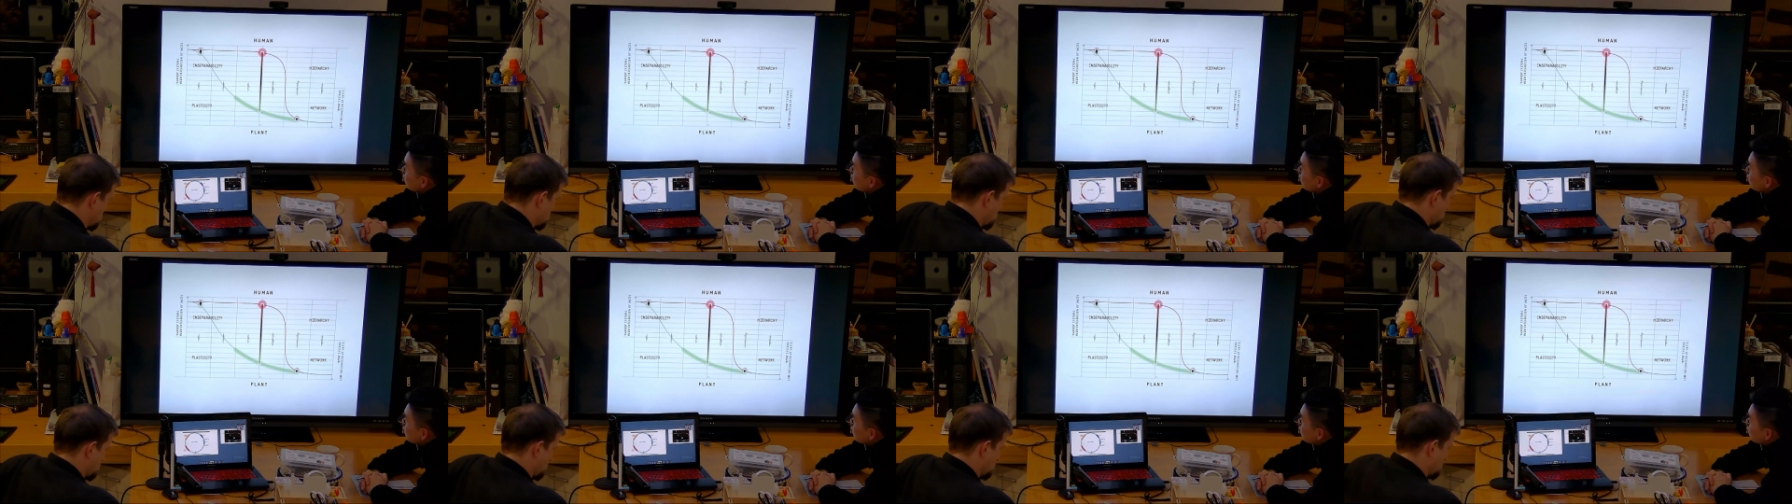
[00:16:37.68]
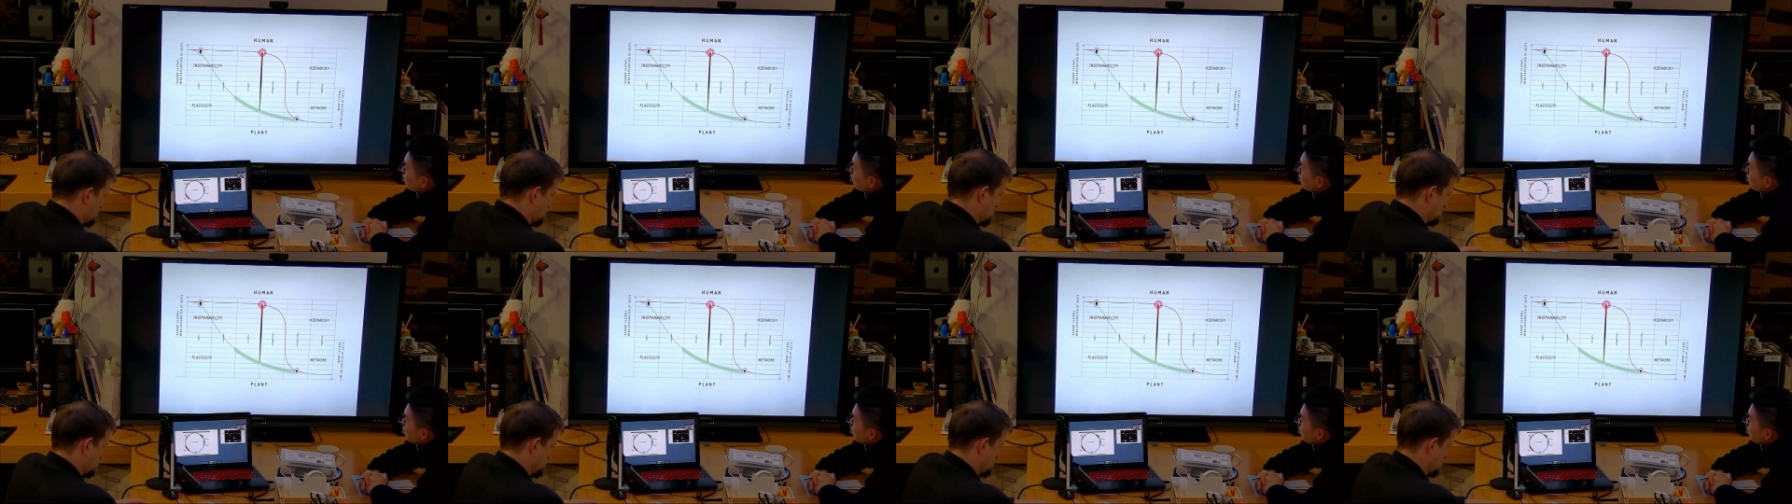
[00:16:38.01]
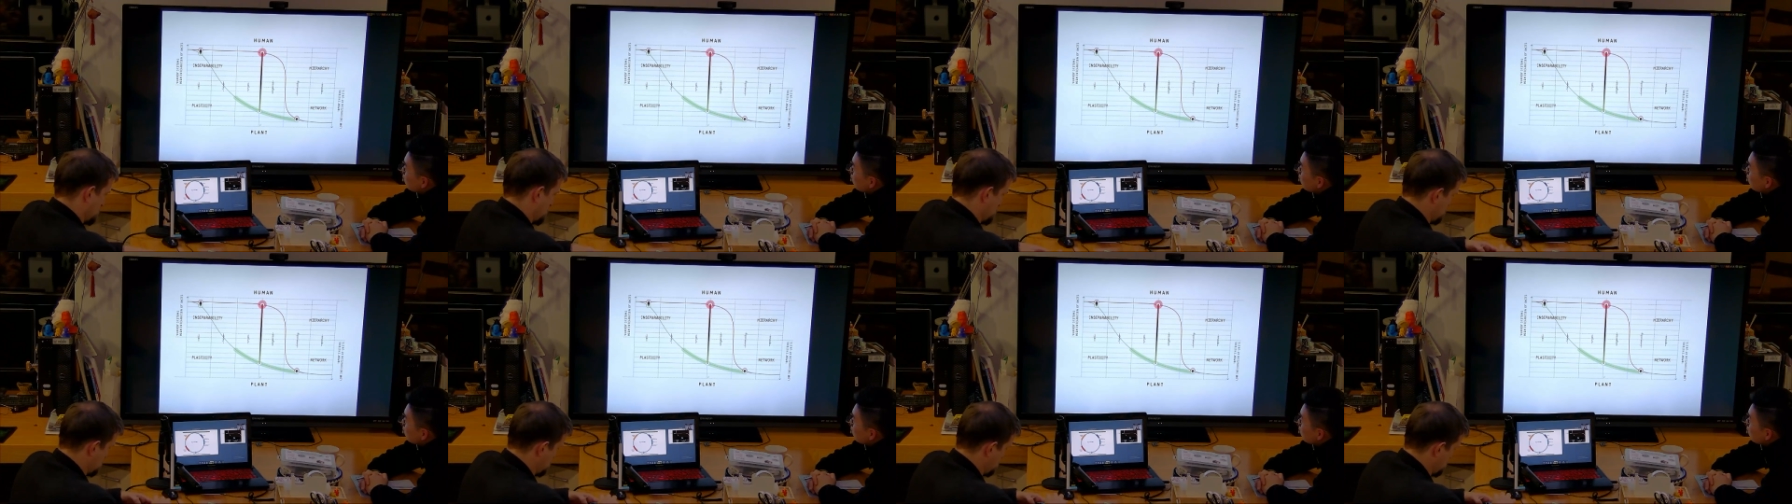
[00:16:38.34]
Western
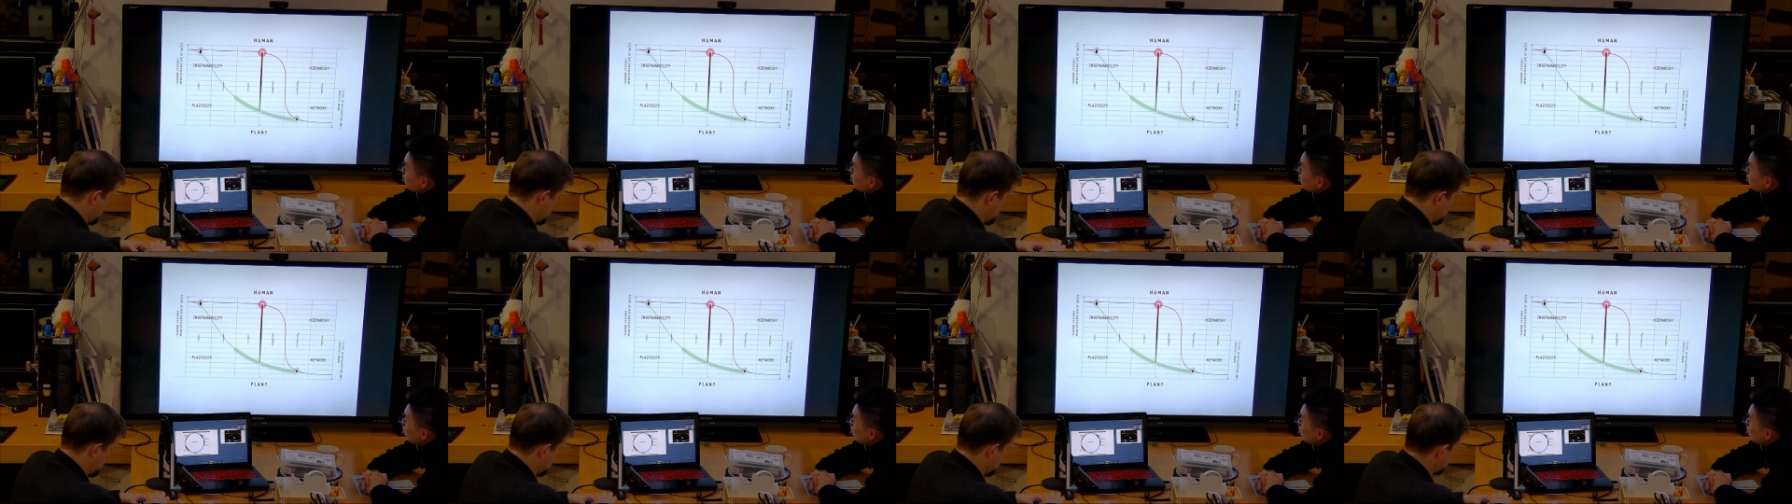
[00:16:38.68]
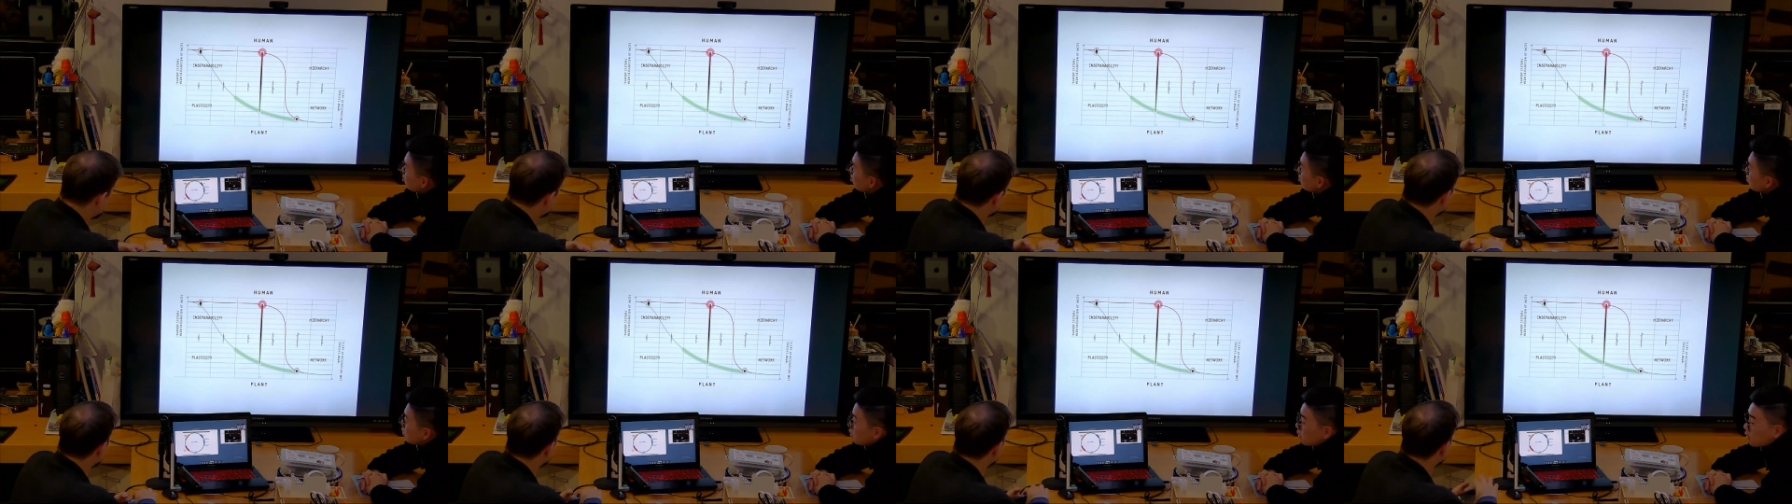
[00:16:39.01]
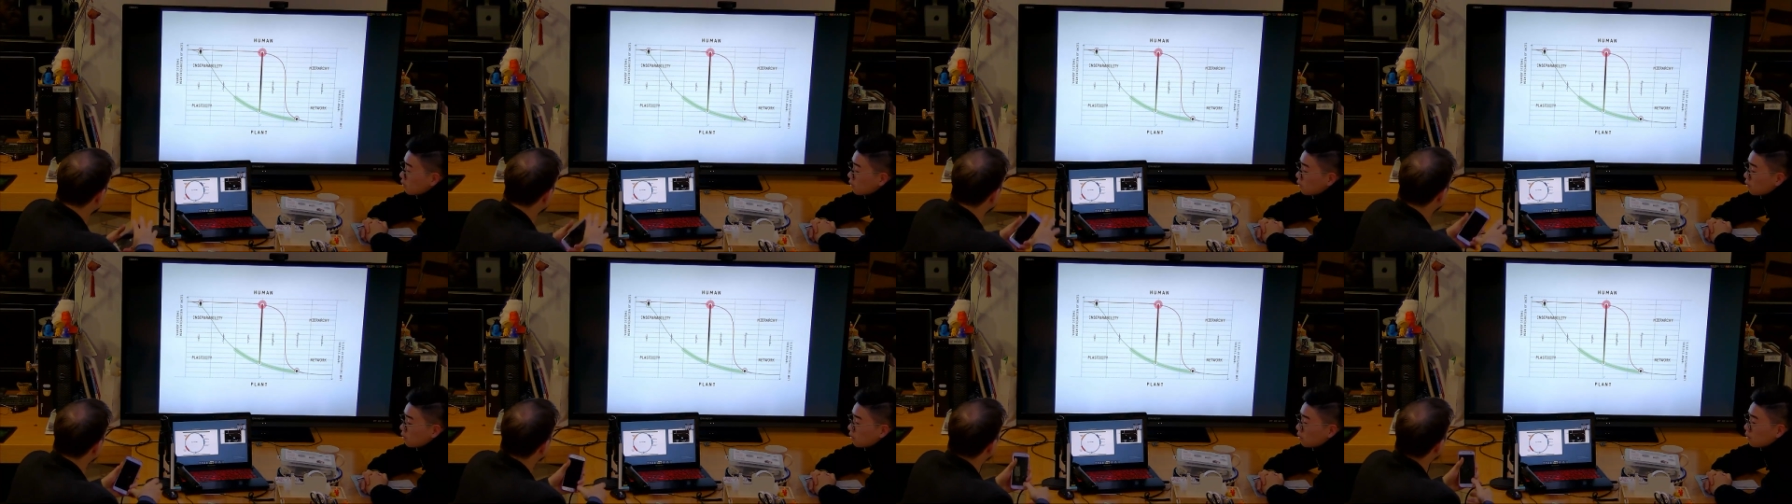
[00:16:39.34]
metaphysics
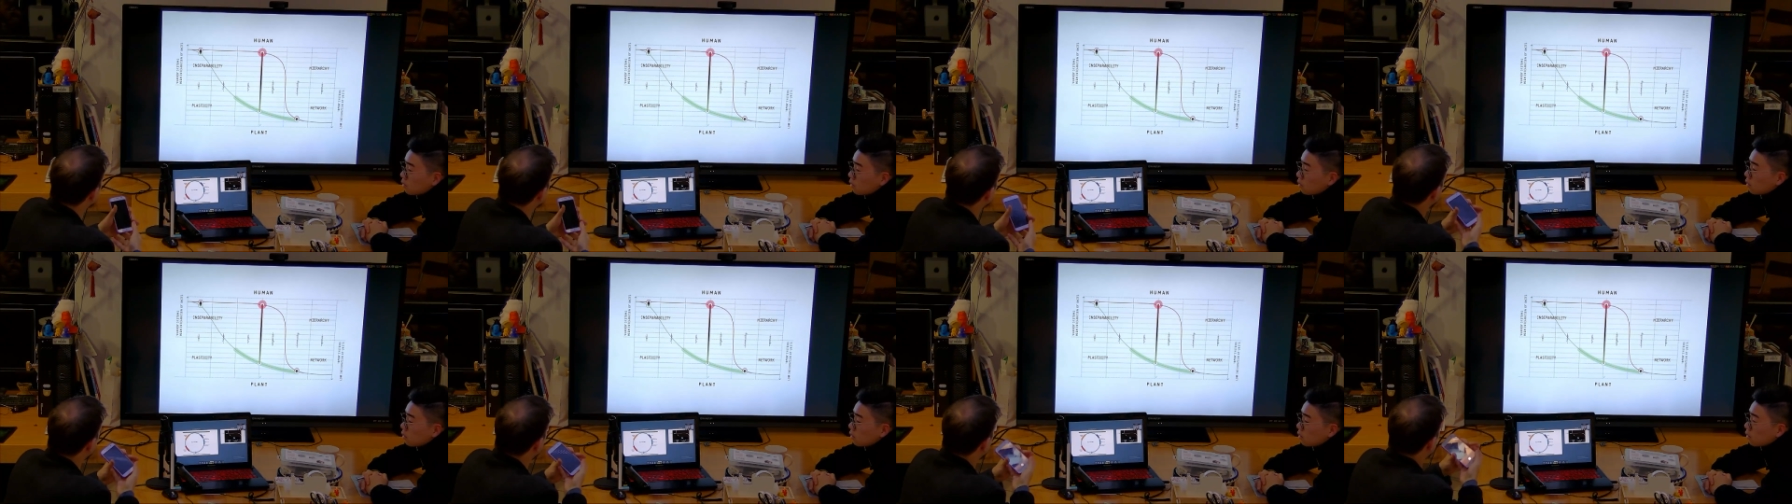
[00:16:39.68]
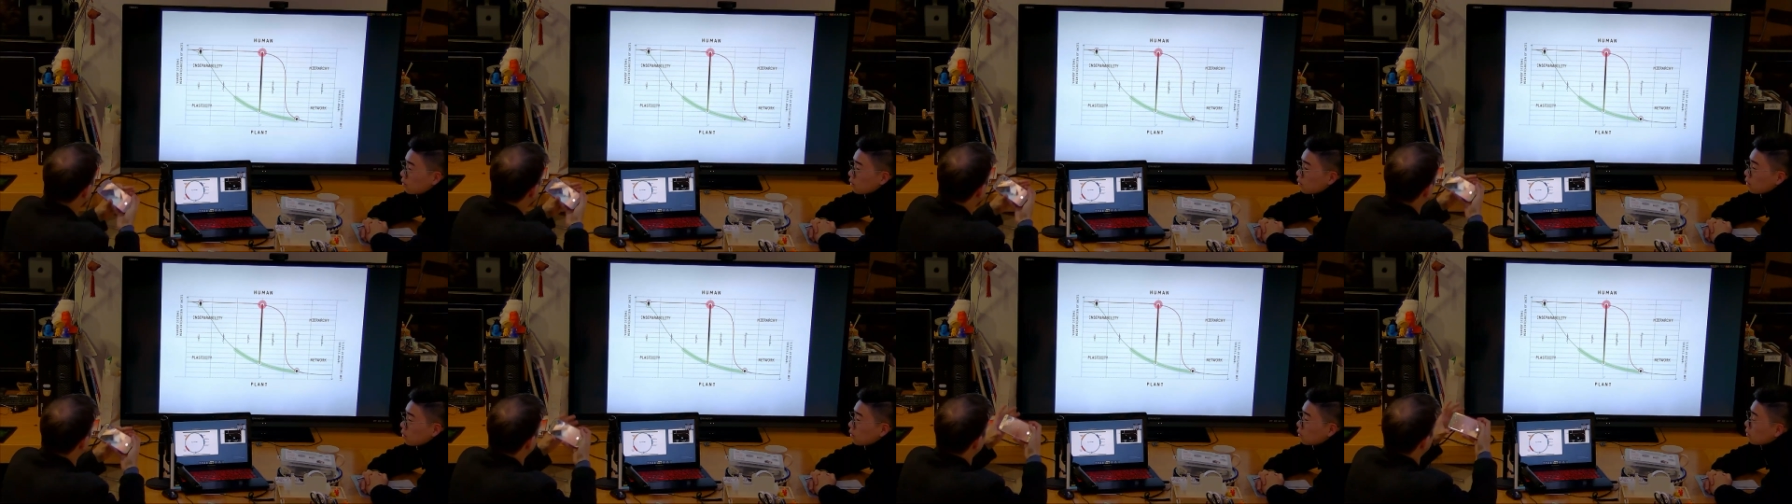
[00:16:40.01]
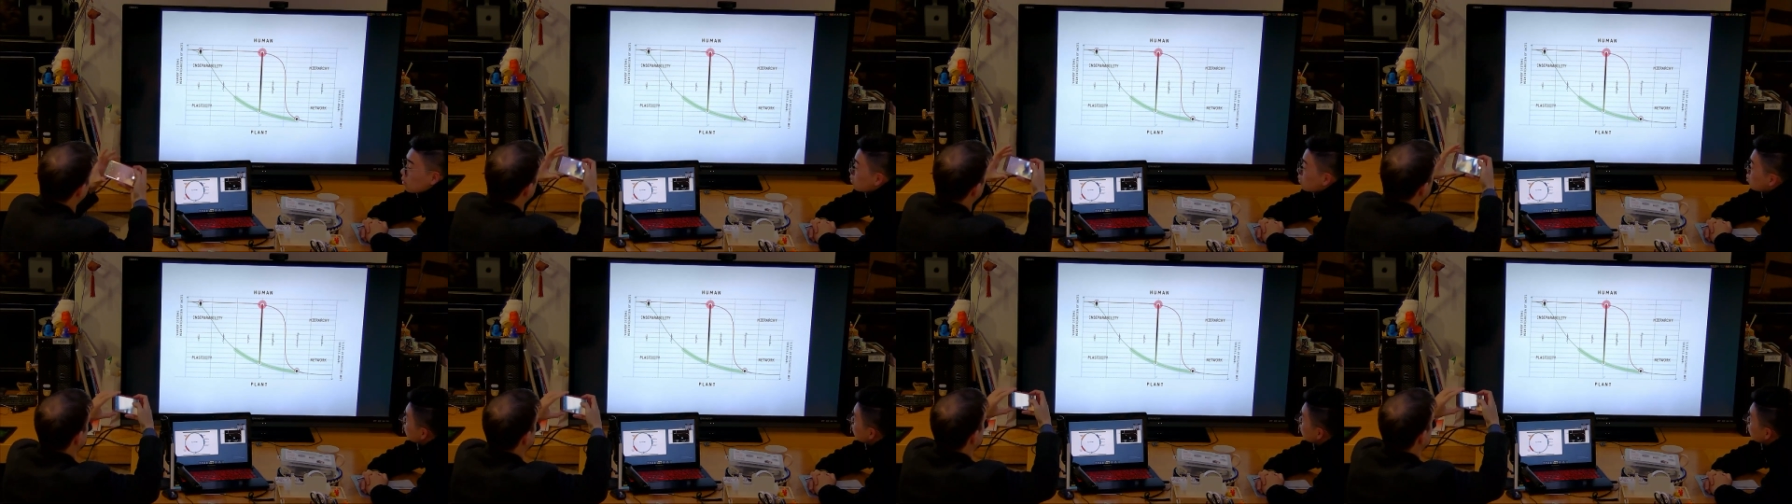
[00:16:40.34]
deems
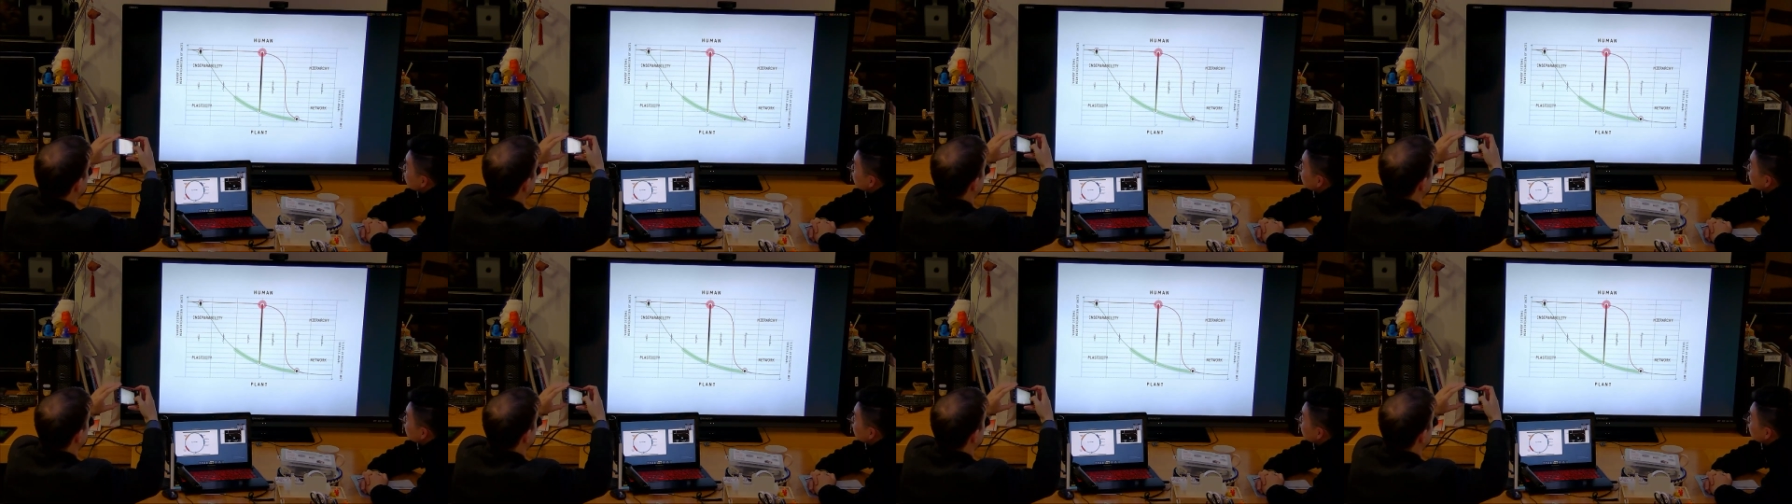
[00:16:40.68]
improper.